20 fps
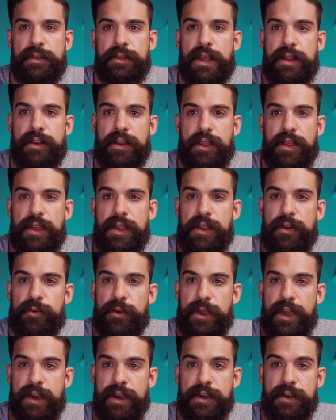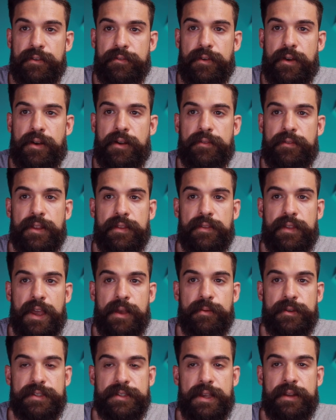Then here we have all of the
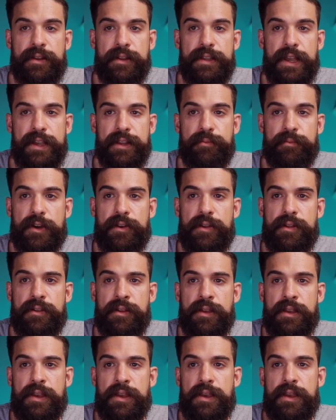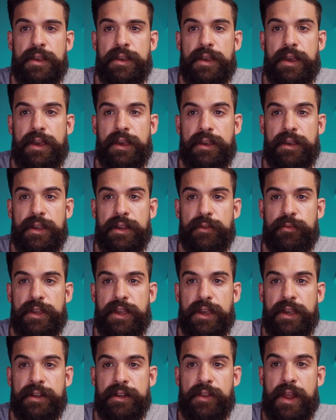tables in our data model and we
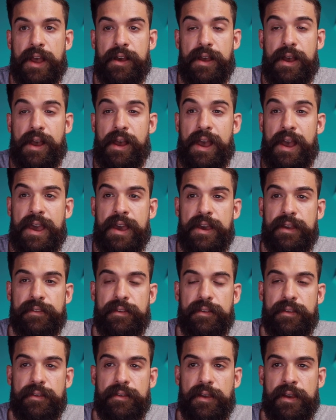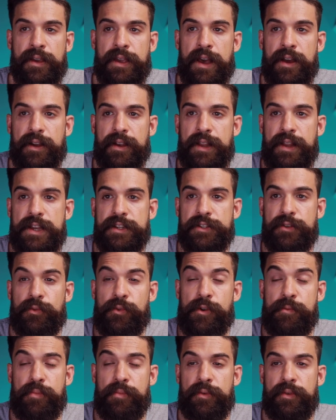can now add a calculation
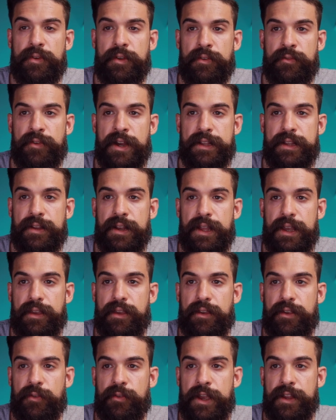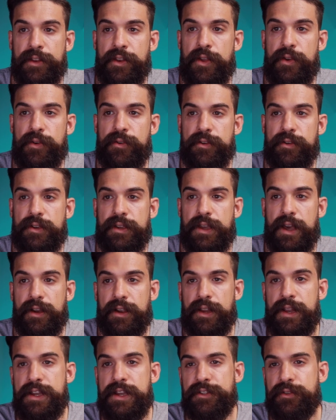group, right click, create new
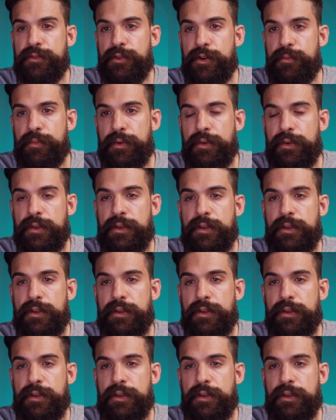calculation group.